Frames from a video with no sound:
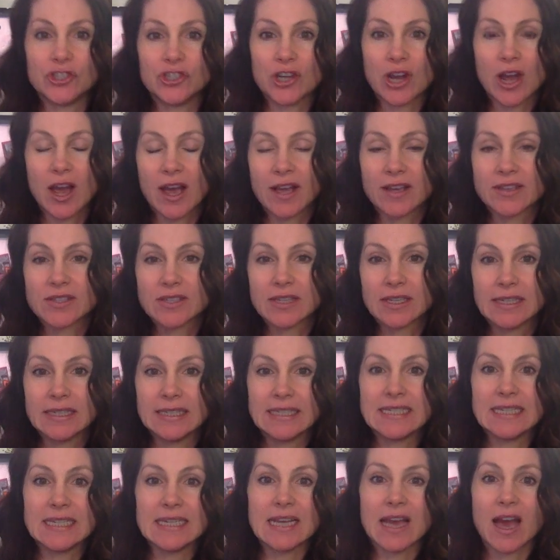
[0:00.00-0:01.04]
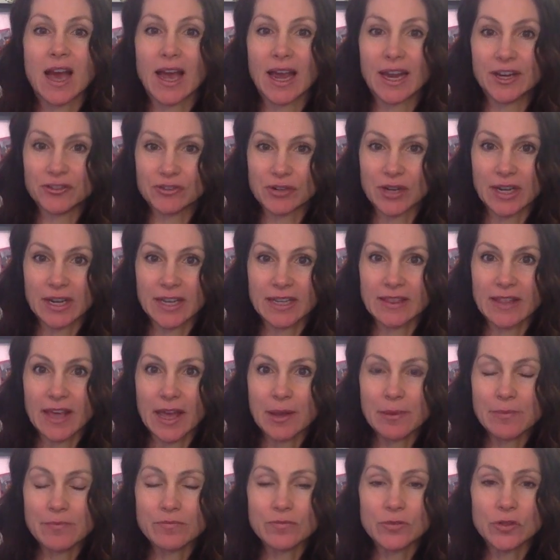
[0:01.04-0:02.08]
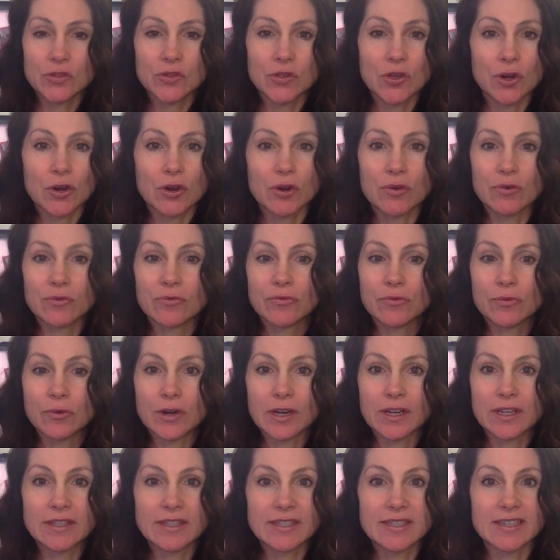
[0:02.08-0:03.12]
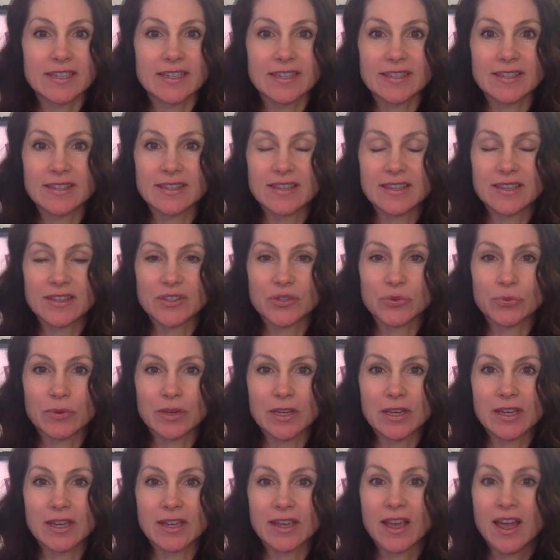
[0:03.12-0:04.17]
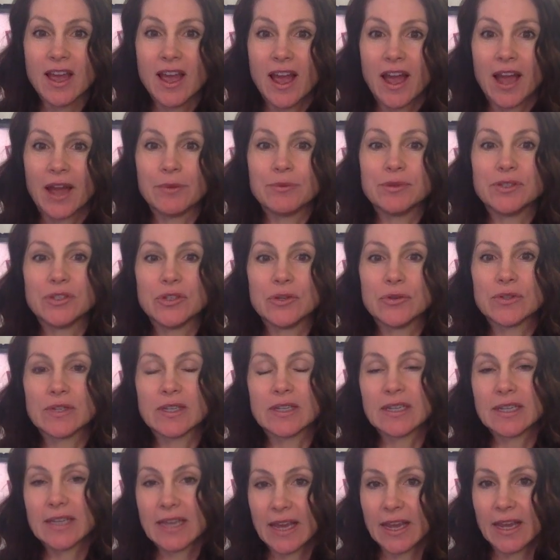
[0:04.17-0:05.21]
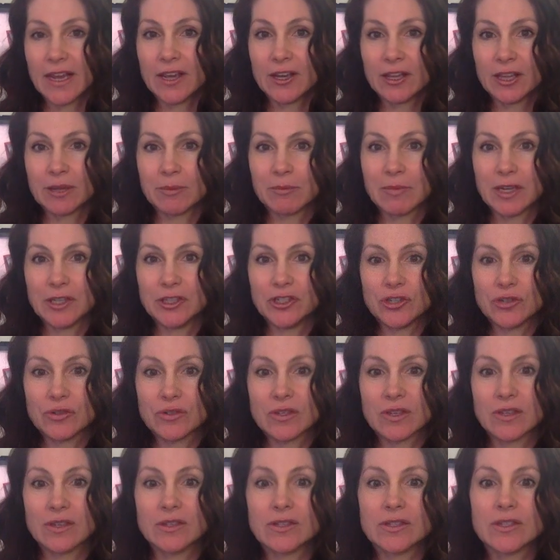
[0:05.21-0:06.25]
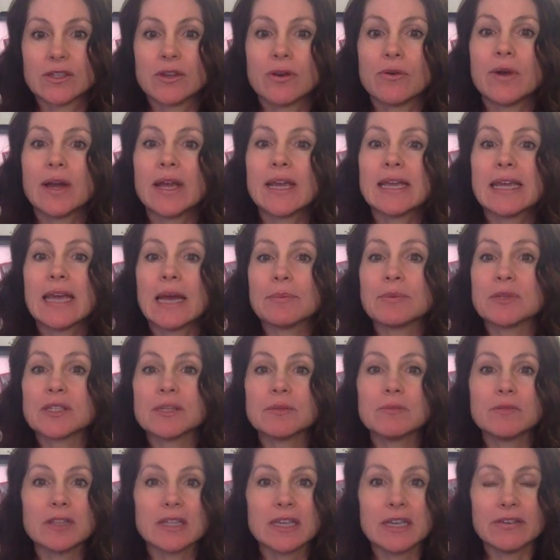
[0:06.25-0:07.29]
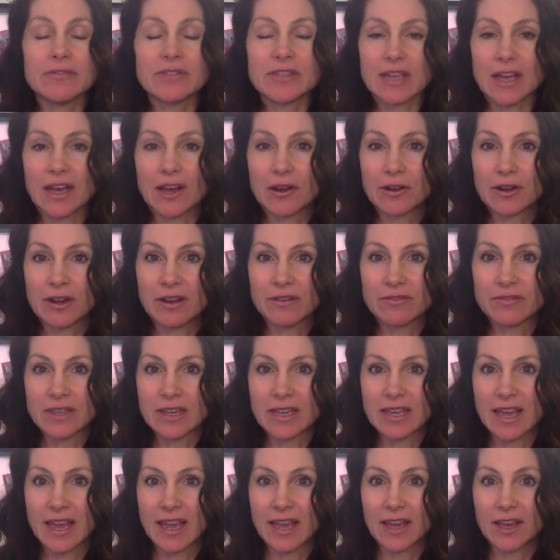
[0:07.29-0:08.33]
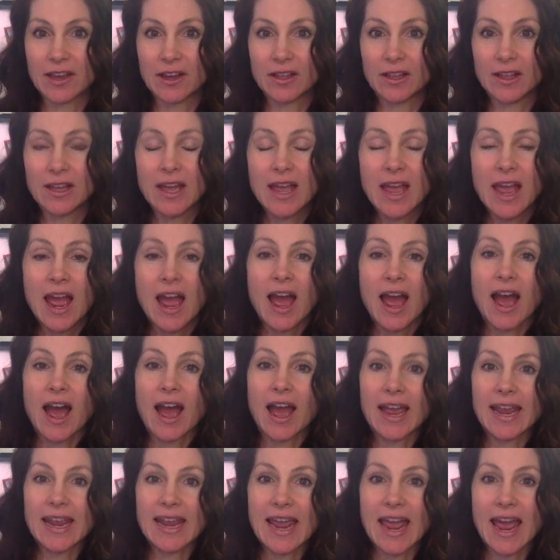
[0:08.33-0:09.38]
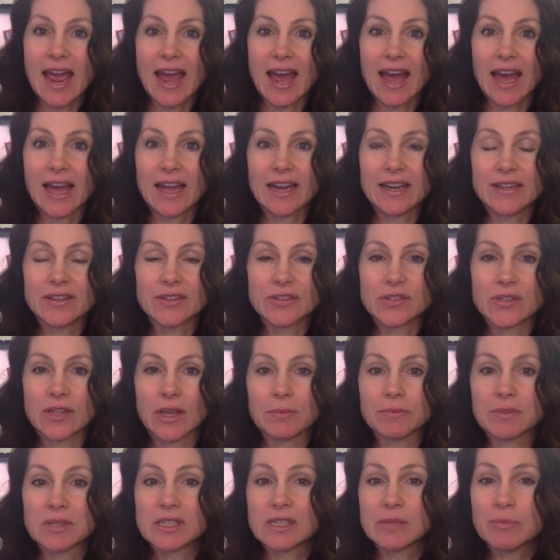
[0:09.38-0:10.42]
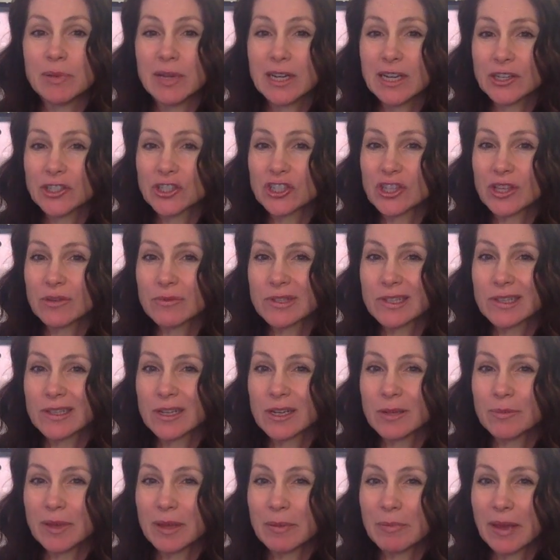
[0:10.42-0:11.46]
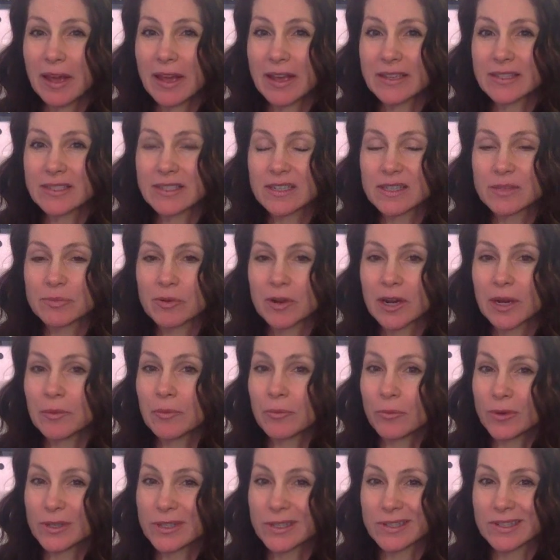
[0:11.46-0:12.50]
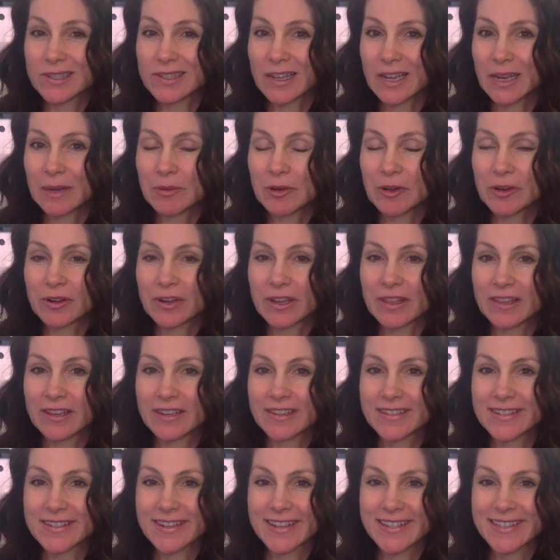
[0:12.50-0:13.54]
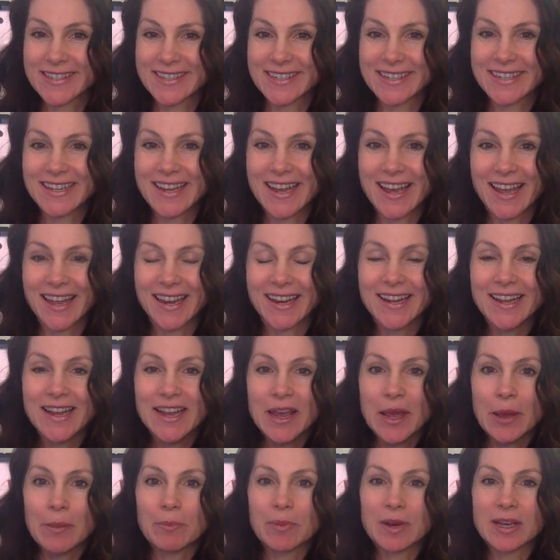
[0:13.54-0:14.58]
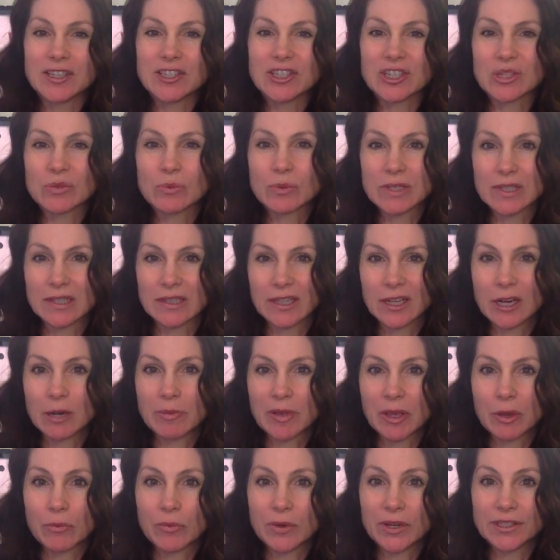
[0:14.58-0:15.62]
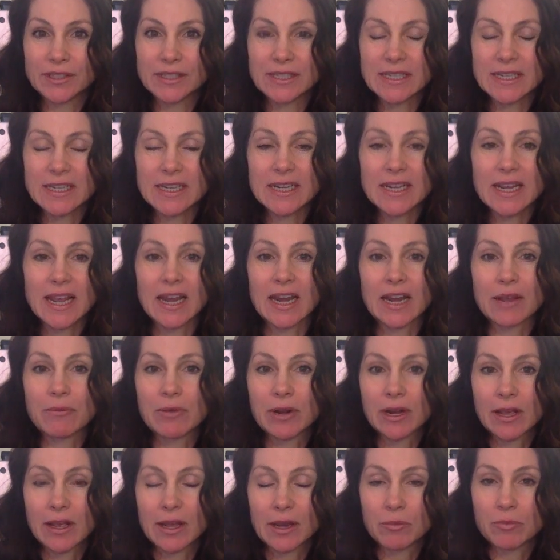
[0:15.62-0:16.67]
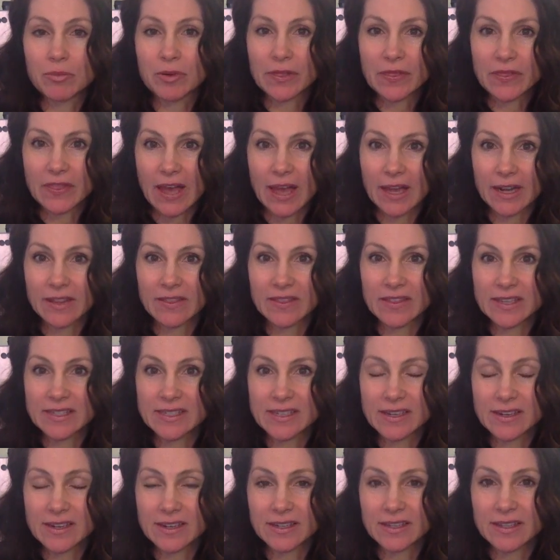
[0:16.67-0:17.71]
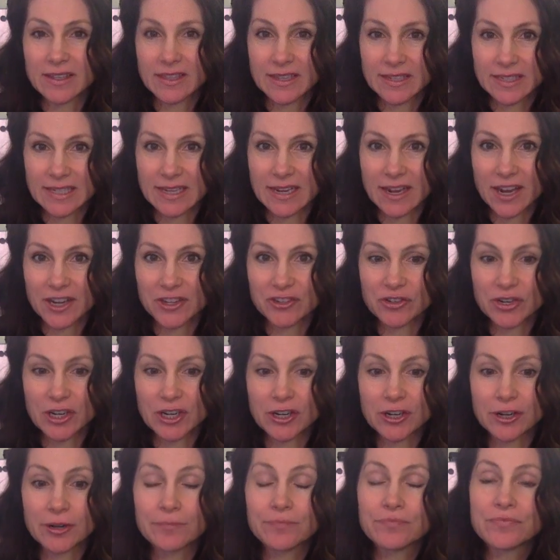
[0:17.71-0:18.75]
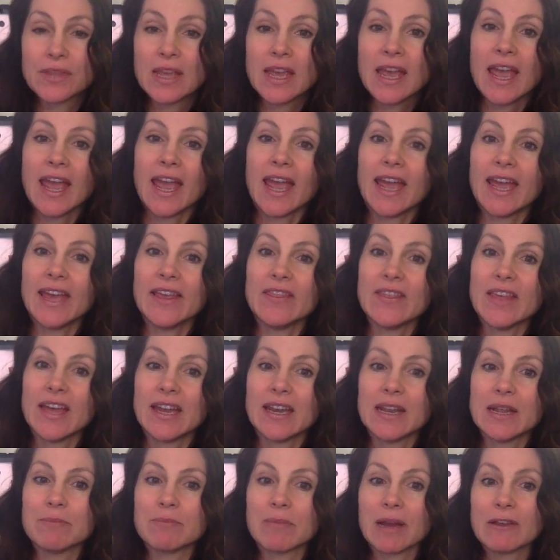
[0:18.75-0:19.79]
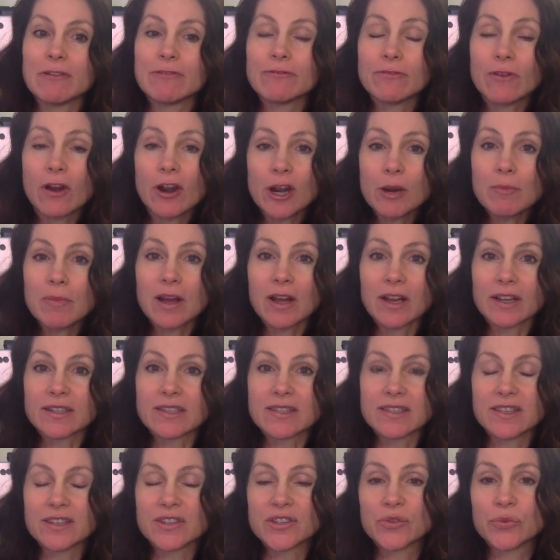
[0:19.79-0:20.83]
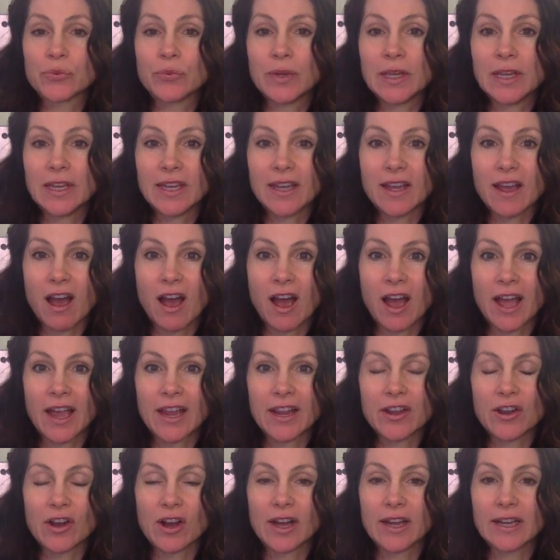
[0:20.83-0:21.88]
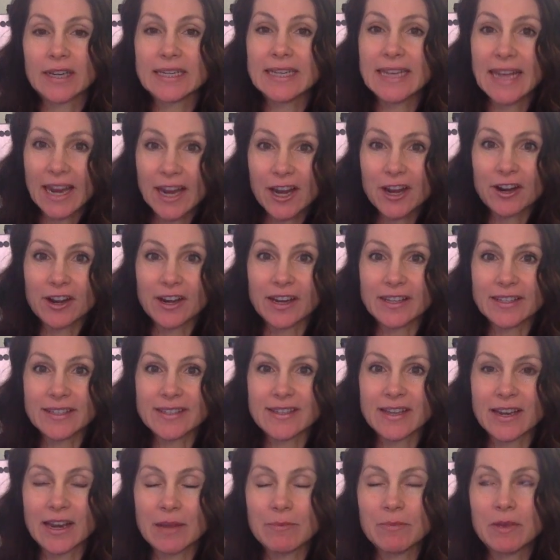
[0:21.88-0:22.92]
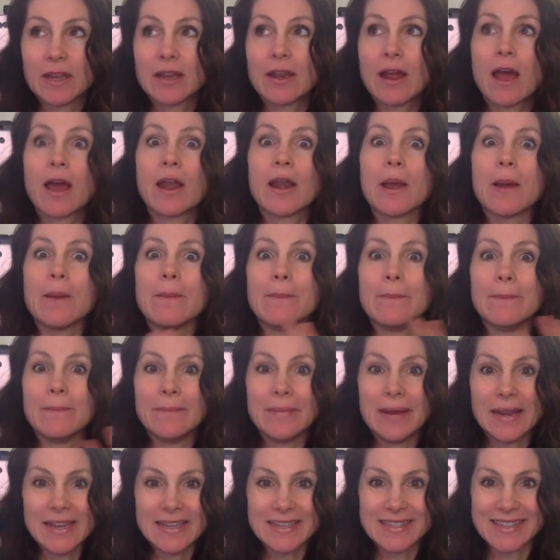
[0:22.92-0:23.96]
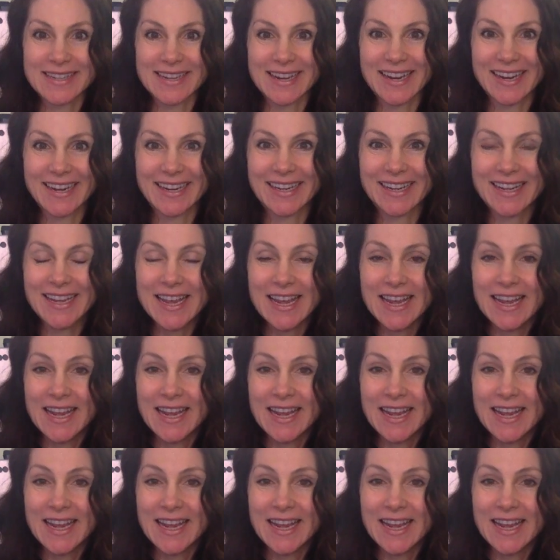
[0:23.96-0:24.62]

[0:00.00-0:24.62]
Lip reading: just dehydrating them. So for instance, this week I was using kale in my juices. So I kept some leaves out of the kale. I had some spinach that was a little bit past its prime. It wasn't slimy or anything disgusting yet, but it just was a little bit wilty, and I went ahead and put that in the dehydrator. And then in my farm box this week, I got carrots, and I made an amazing